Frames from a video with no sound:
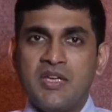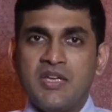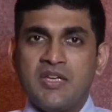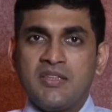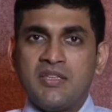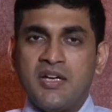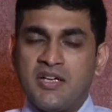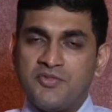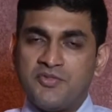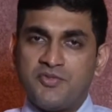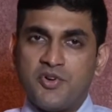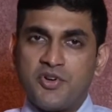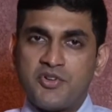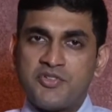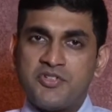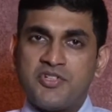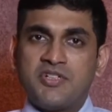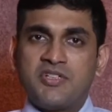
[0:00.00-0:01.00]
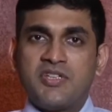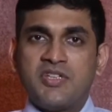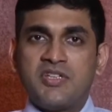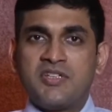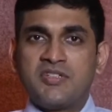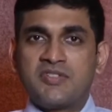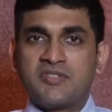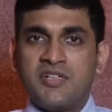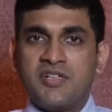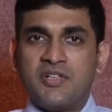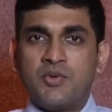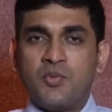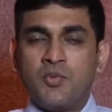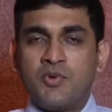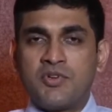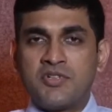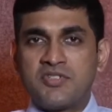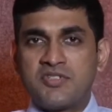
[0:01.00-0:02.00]
The unfortunate thing is that
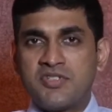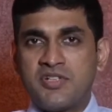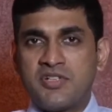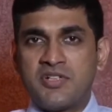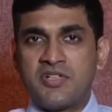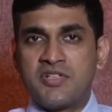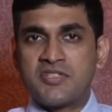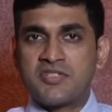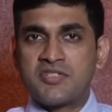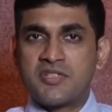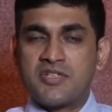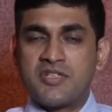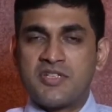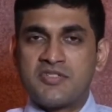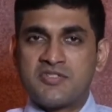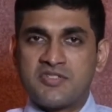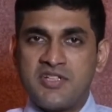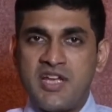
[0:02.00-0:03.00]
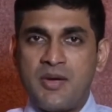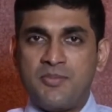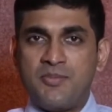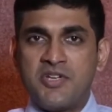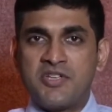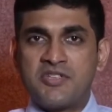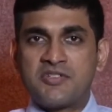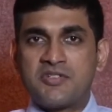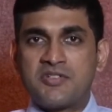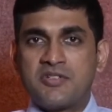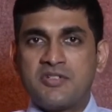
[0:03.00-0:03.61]
once the disc is damaged,